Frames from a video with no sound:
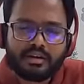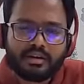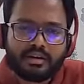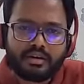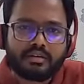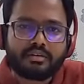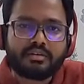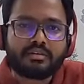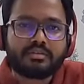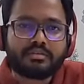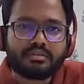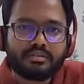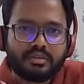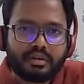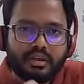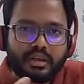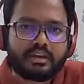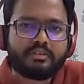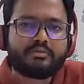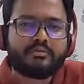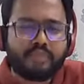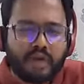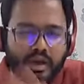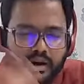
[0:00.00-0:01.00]
uh,
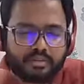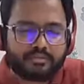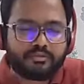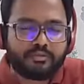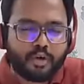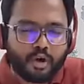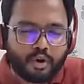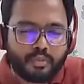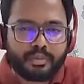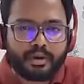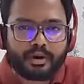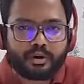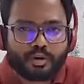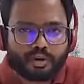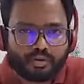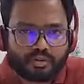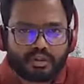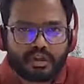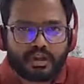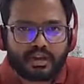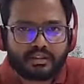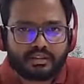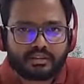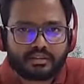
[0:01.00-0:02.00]
in one format or
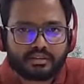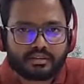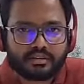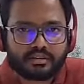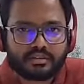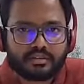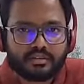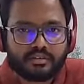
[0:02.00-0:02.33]
the other.